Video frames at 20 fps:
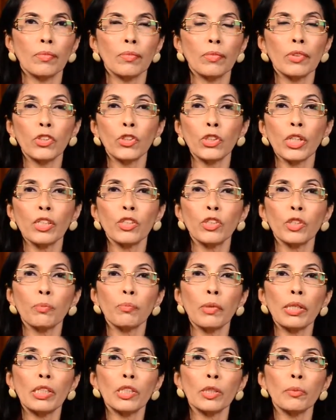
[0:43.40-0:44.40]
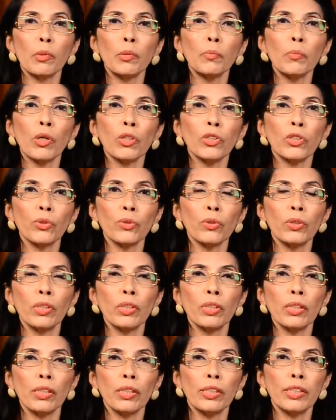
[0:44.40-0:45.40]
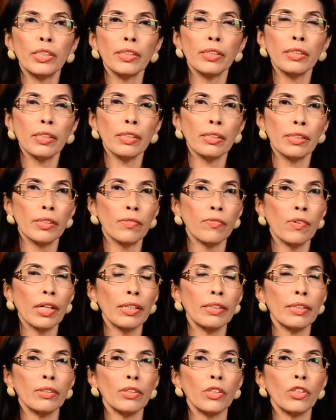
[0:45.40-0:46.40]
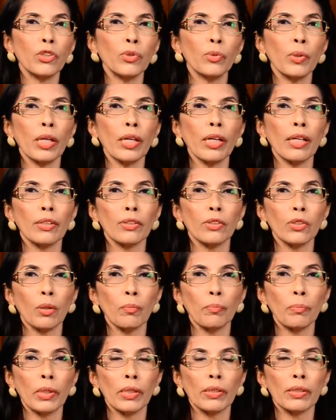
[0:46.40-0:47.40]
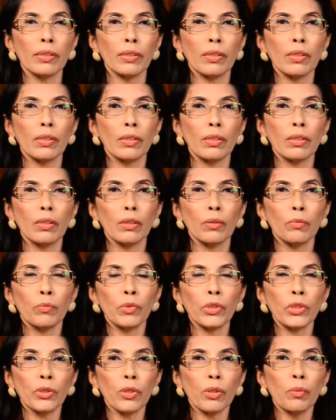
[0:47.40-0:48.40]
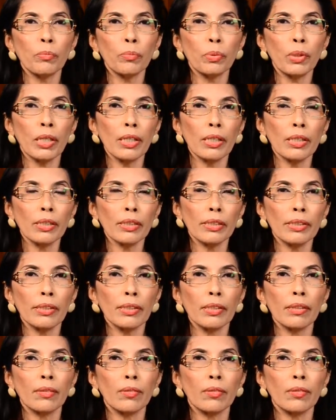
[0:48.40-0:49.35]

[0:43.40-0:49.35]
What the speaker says: The Change Management module is divided into 8 topics, which comprise